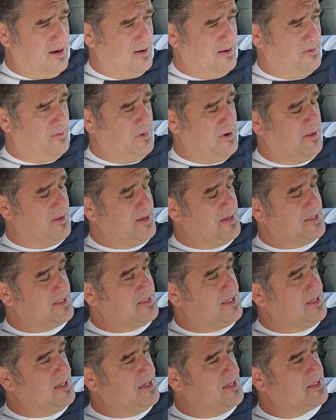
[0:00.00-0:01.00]
Really,
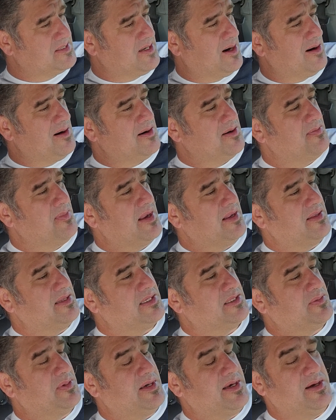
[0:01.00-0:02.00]
it's hard to make
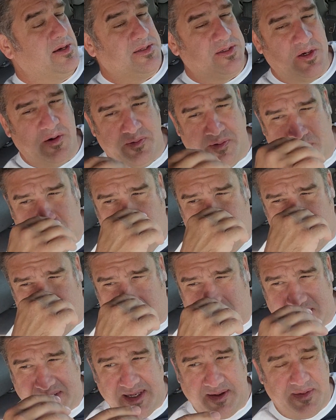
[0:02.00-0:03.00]
these videos over and over
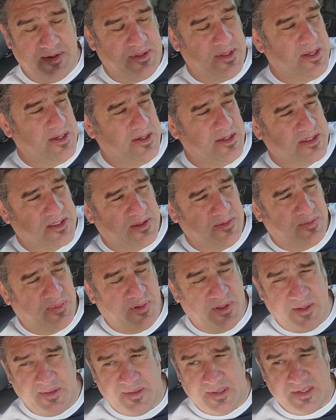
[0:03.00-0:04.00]
because everything is
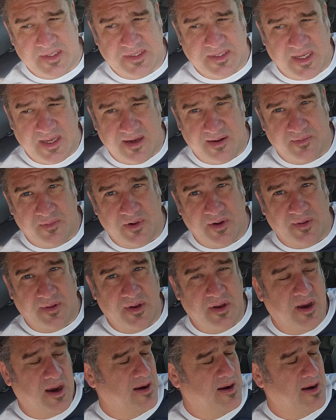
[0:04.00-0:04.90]
completely the same, really.